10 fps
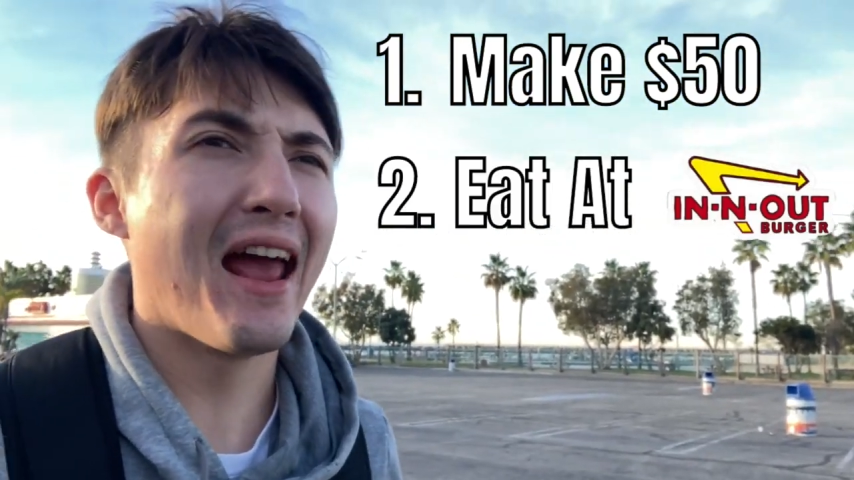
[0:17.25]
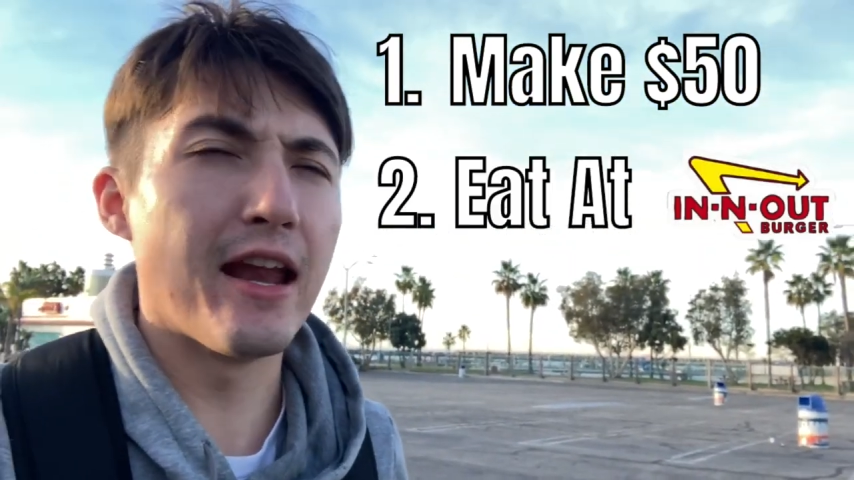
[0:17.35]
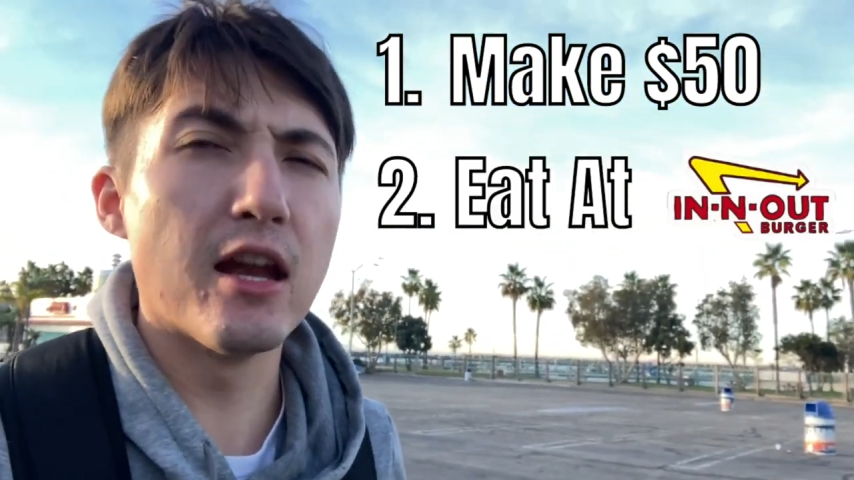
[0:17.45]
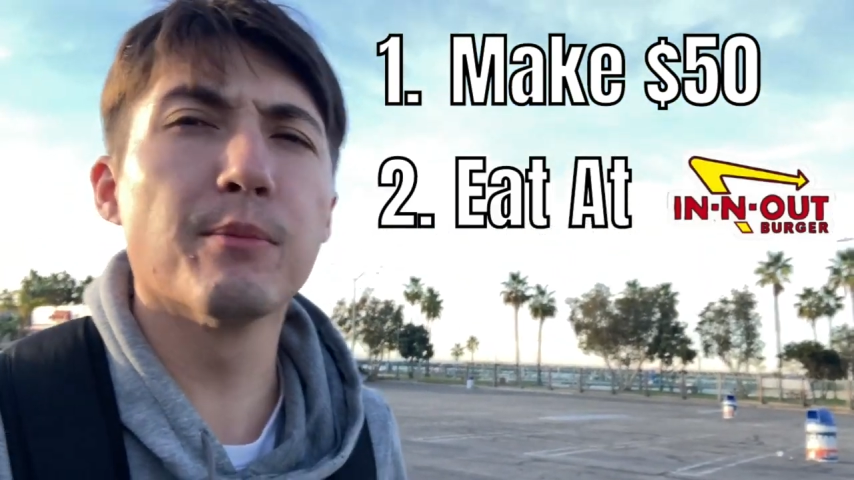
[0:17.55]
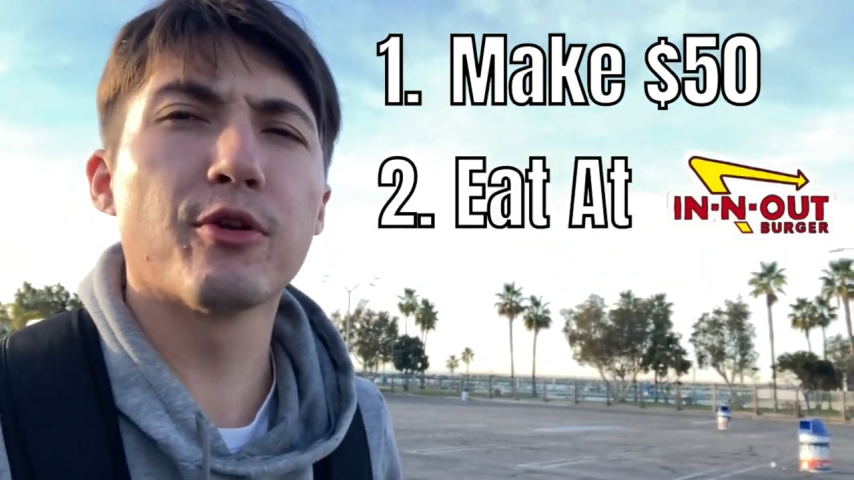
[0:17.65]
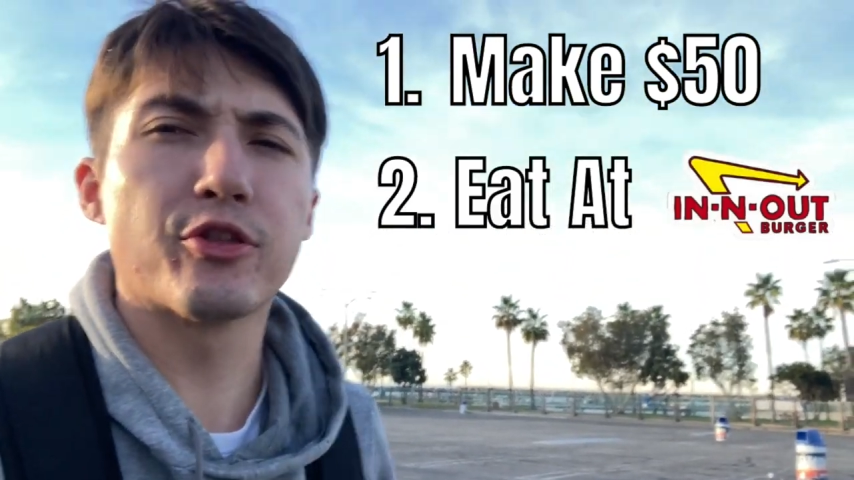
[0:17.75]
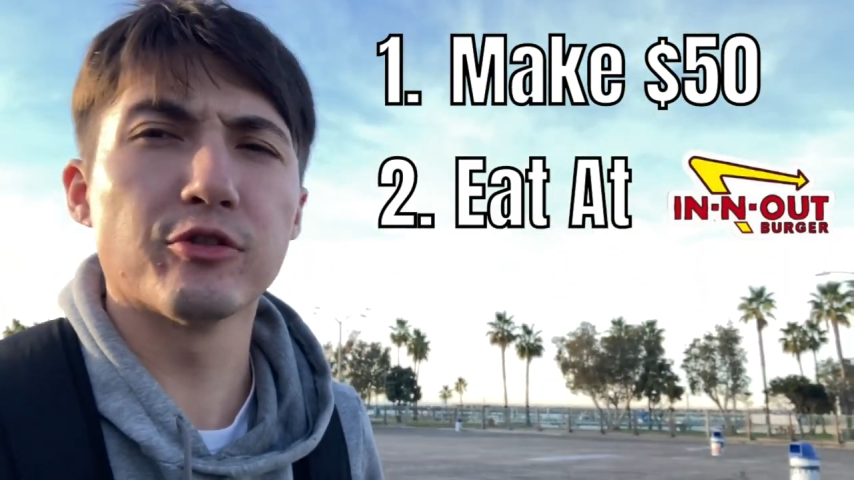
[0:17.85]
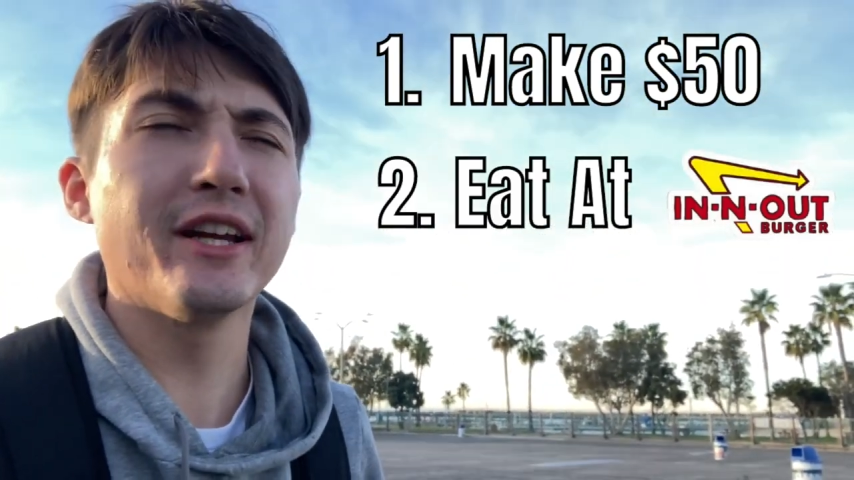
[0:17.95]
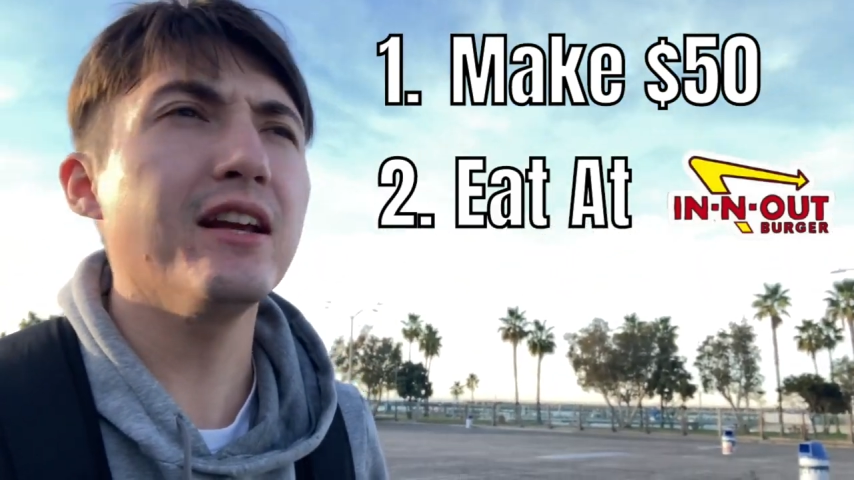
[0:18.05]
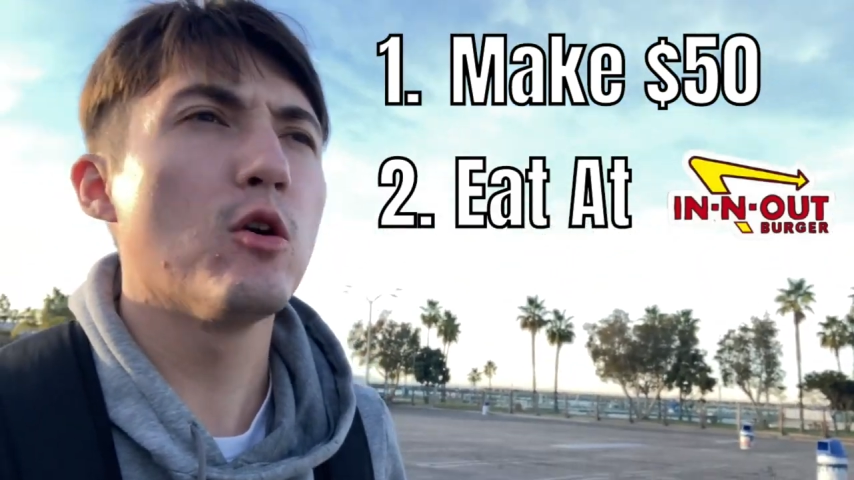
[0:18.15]
And number
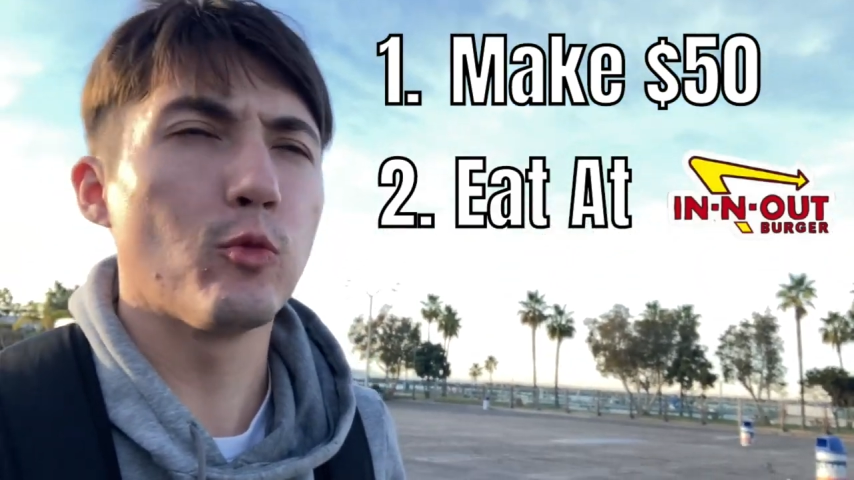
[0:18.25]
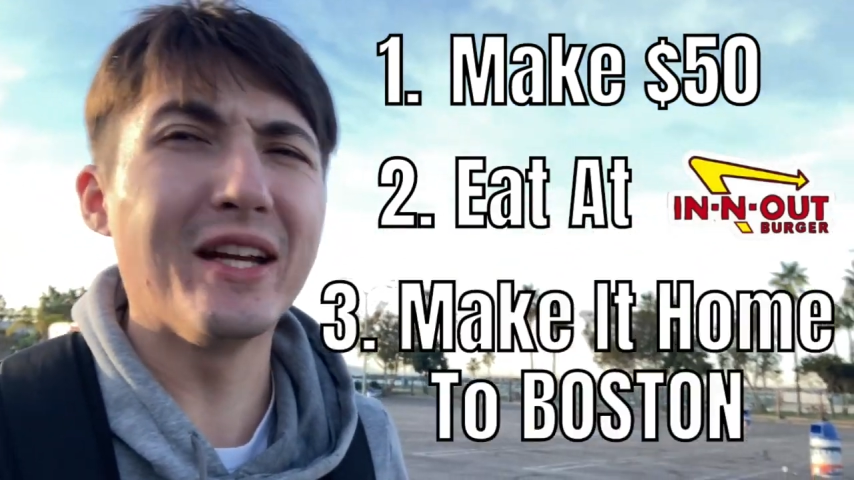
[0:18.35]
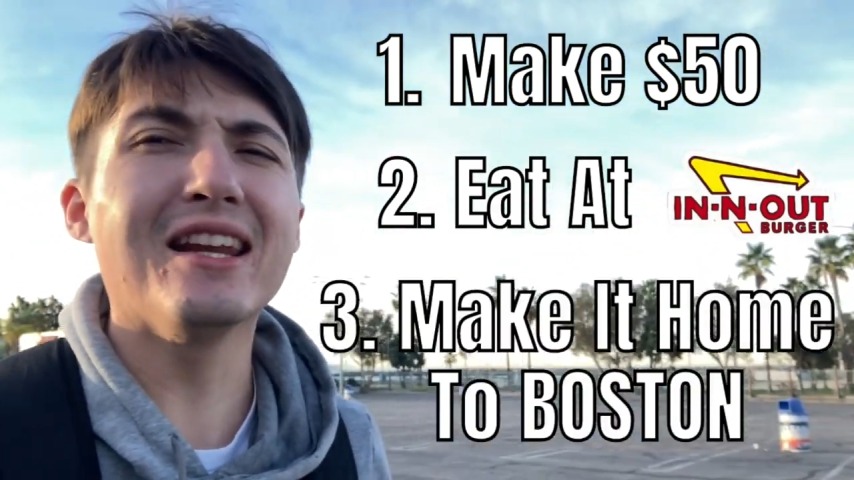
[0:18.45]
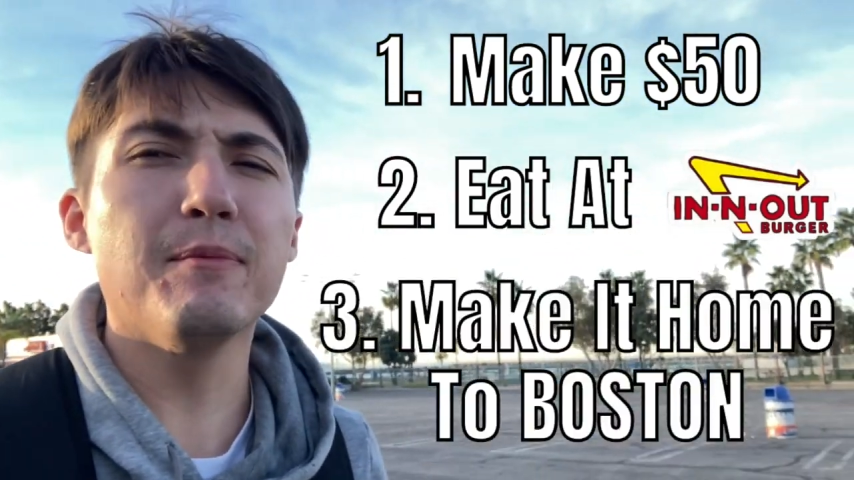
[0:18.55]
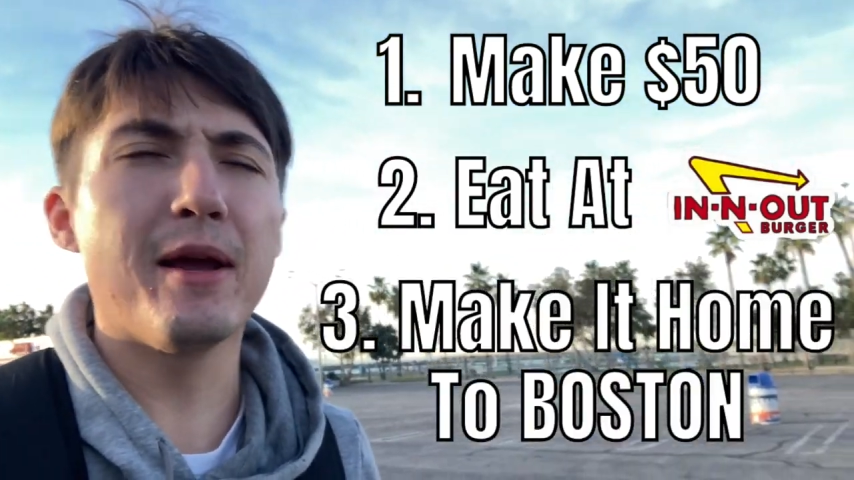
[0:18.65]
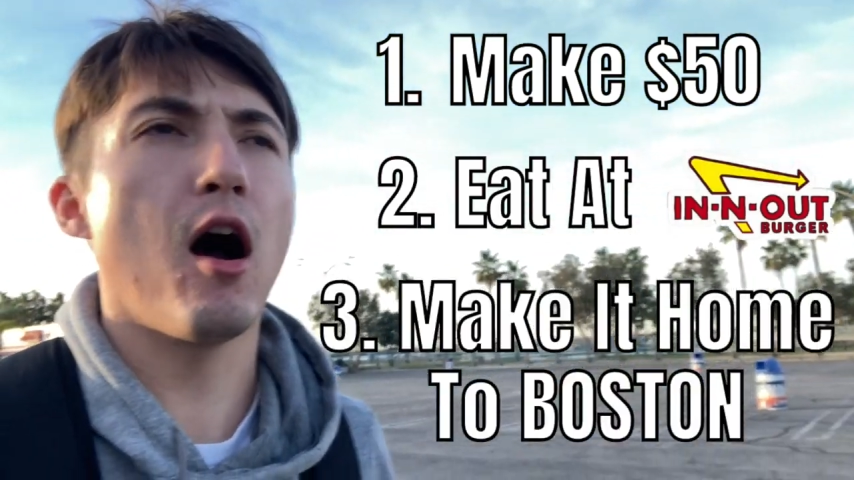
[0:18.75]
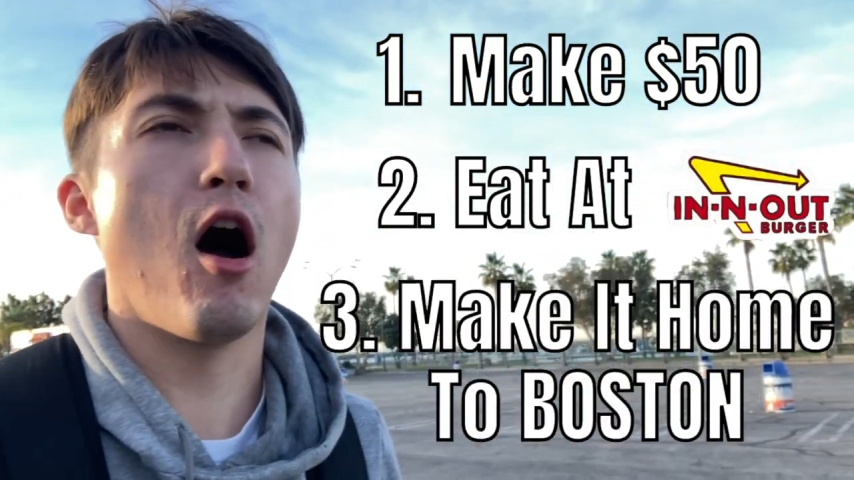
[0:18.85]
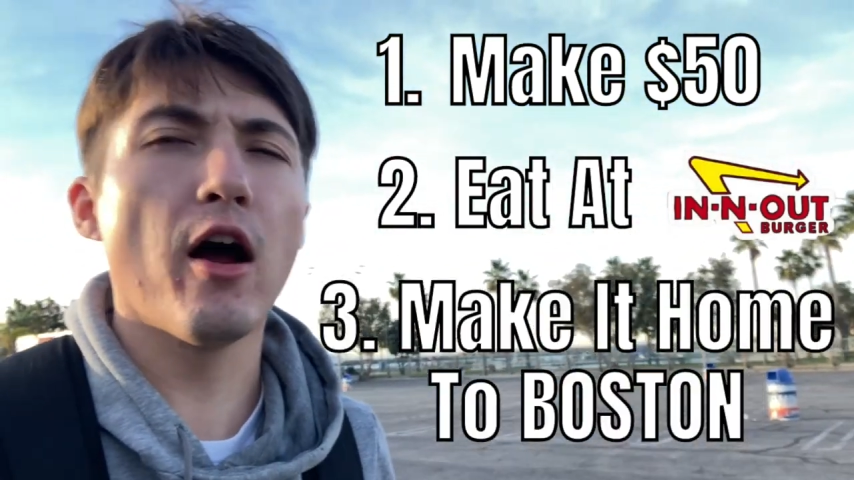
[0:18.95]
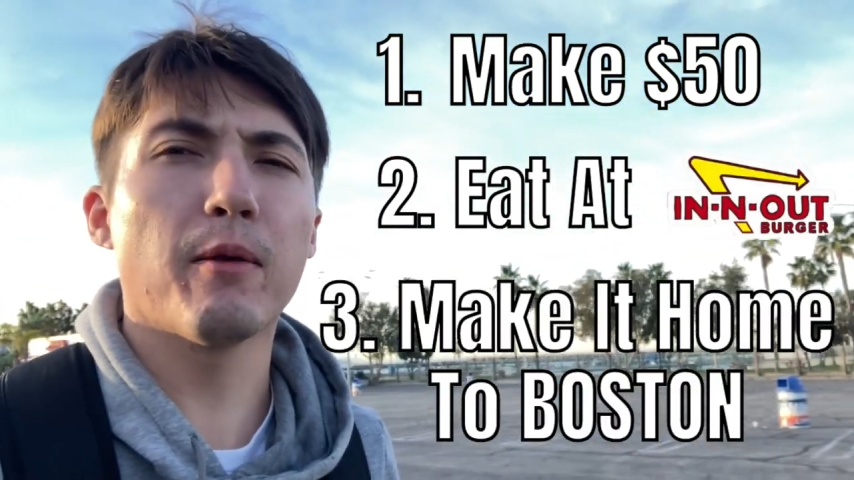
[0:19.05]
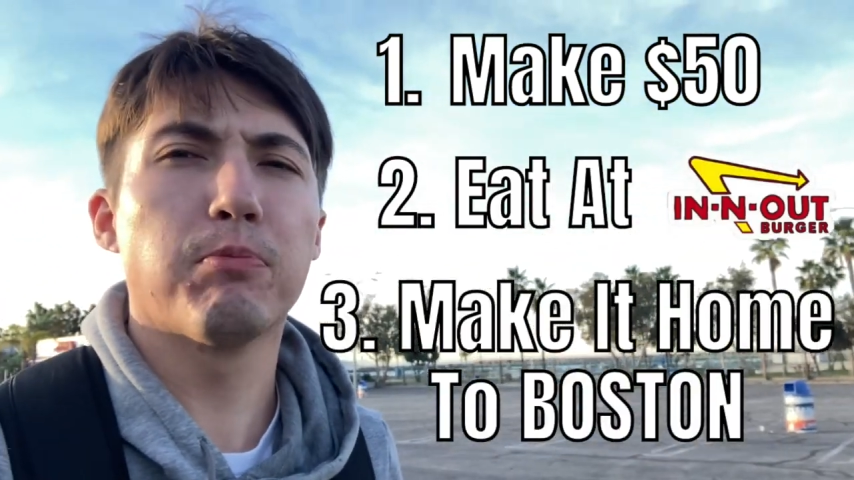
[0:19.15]
three, we need to be on a